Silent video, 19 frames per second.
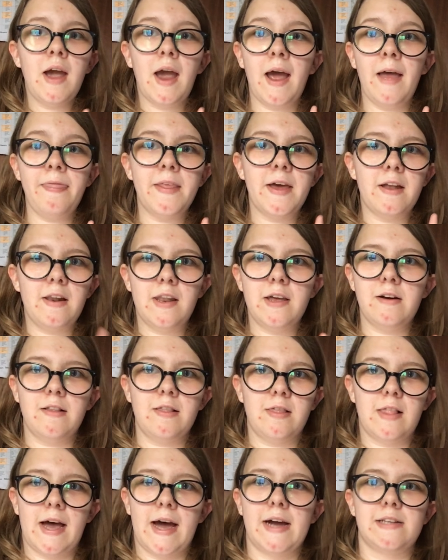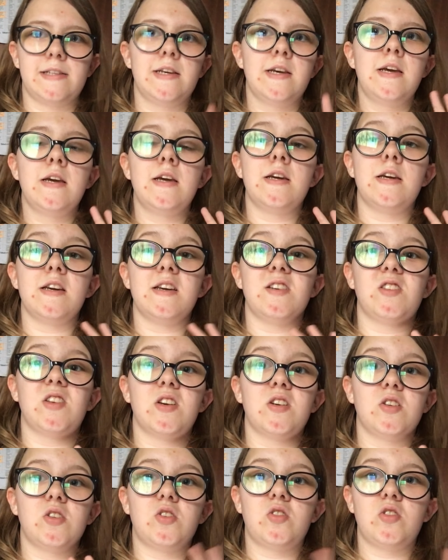And their little lad is
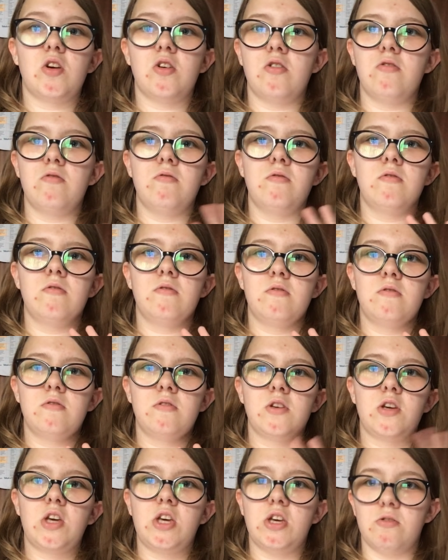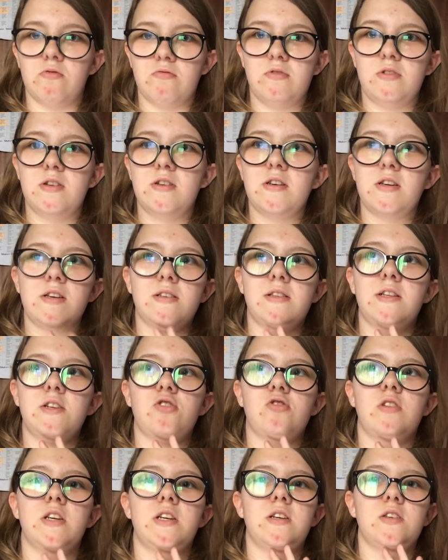so cute. He's
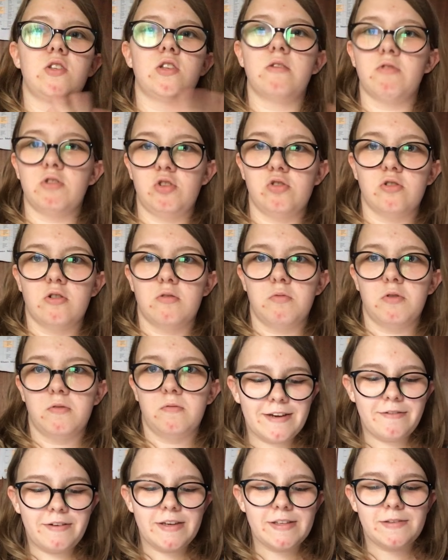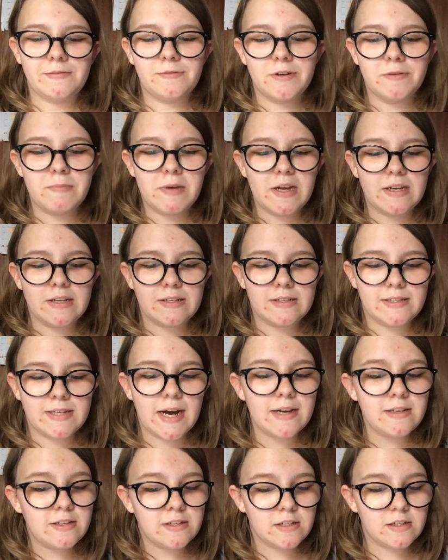literally so adorable. So it's from
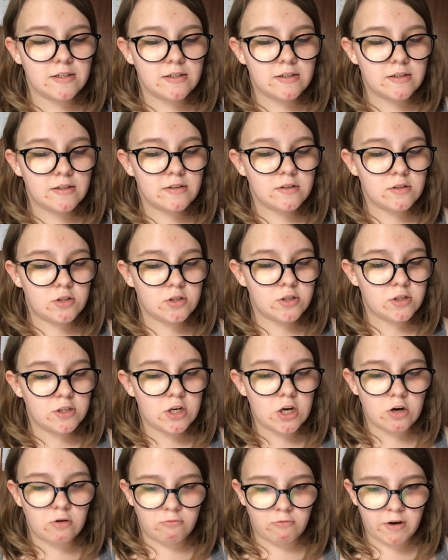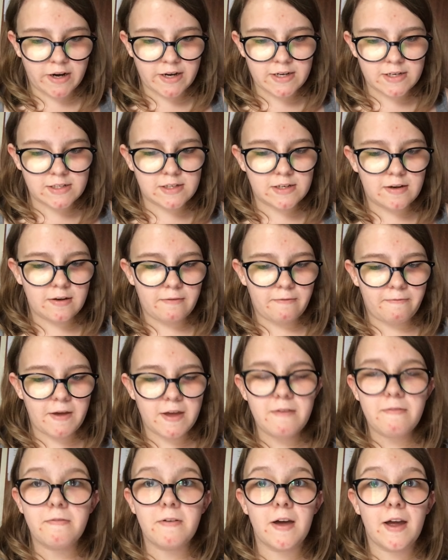Dad Done Right,
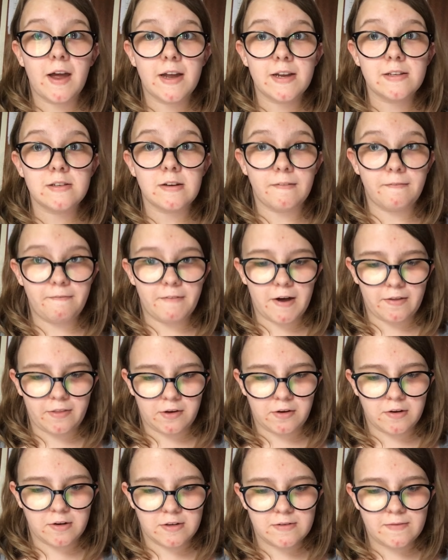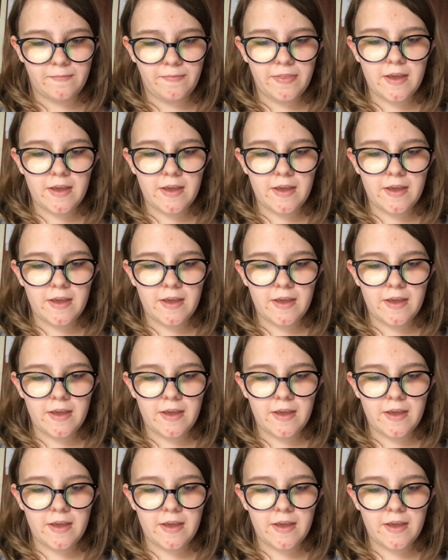Faith and Fatherhood.